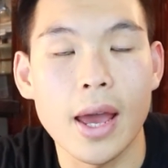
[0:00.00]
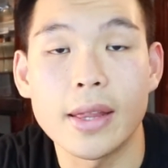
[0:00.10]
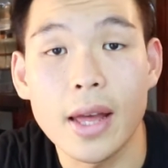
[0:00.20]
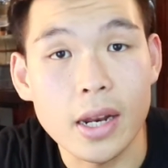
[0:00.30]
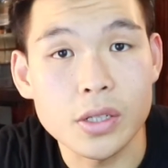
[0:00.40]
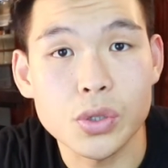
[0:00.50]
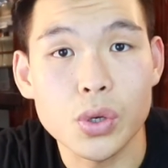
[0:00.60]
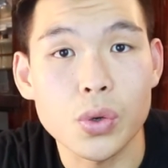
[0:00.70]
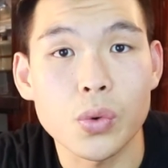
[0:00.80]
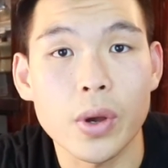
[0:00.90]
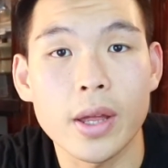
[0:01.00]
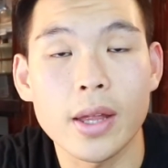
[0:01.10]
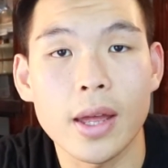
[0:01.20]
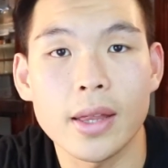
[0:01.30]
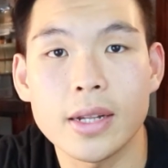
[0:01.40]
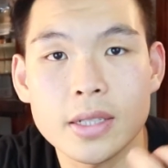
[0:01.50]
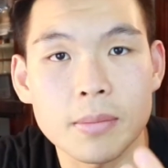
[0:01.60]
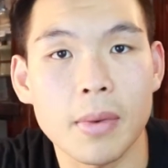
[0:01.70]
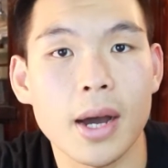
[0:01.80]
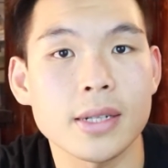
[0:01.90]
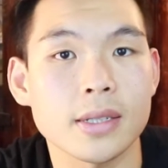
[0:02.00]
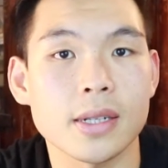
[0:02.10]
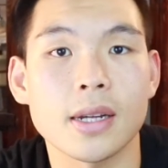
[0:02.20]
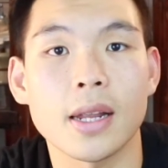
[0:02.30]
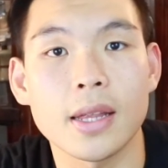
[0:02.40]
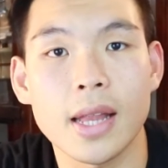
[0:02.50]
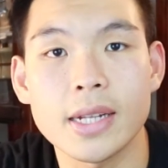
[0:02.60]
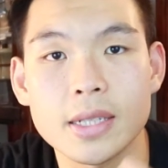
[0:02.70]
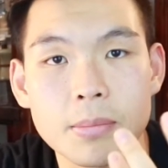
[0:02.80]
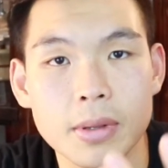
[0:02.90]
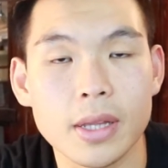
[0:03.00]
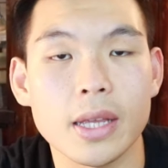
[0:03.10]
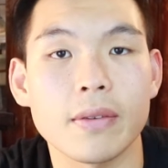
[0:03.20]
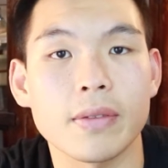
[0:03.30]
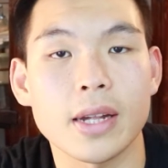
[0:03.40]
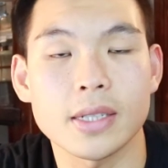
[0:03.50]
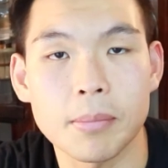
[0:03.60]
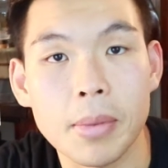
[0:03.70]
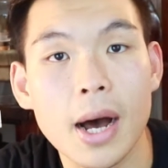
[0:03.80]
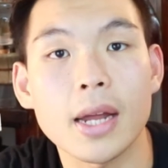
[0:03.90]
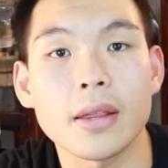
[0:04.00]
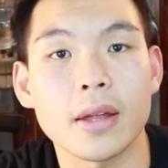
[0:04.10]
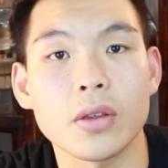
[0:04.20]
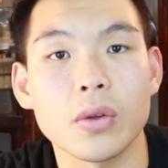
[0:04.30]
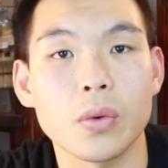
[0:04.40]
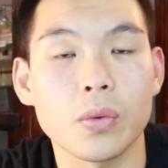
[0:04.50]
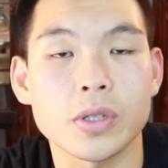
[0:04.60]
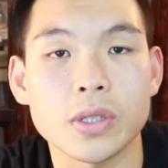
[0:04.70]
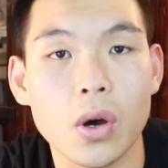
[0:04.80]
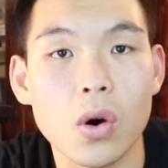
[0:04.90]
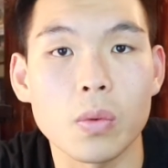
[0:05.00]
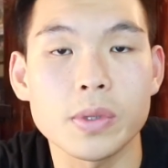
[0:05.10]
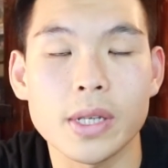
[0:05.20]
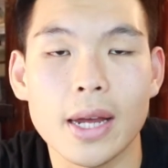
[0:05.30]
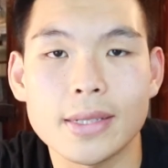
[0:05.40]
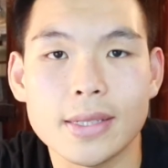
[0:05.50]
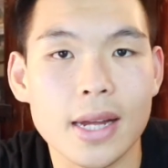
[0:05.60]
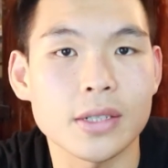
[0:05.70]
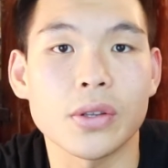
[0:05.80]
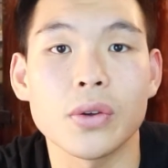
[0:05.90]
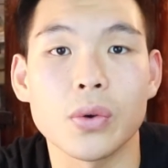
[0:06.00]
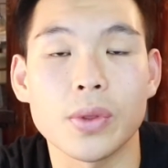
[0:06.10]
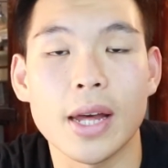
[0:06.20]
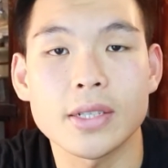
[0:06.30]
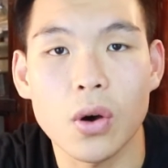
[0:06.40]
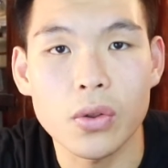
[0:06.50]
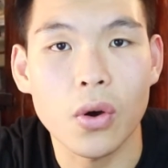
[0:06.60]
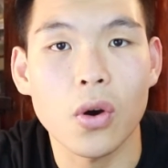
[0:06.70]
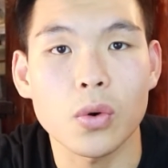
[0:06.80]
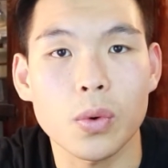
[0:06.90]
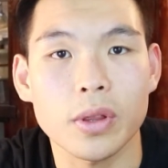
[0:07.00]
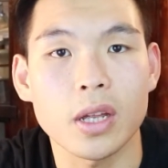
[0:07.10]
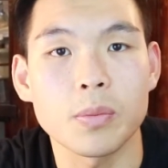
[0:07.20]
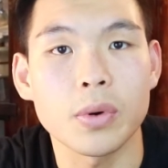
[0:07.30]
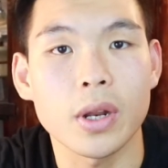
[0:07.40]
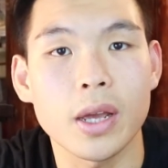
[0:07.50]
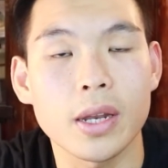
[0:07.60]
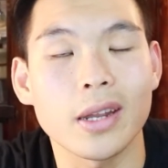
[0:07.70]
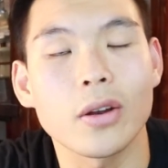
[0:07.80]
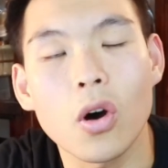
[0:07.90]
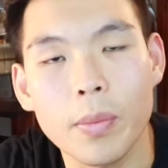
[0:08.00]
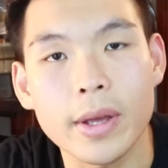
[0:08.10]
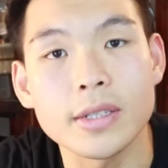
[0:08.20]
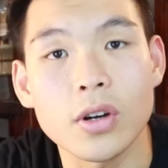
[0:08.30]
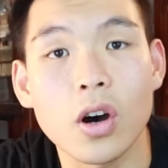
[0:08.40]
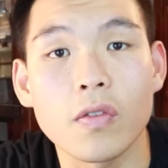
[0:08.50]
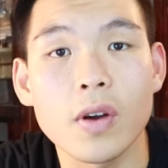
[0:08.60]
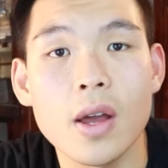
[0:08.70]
And that is you. And that's the mindset, and that's the belief, that's the body that you sculpt. That's you. That's all the hard work that you put in. It all pays off.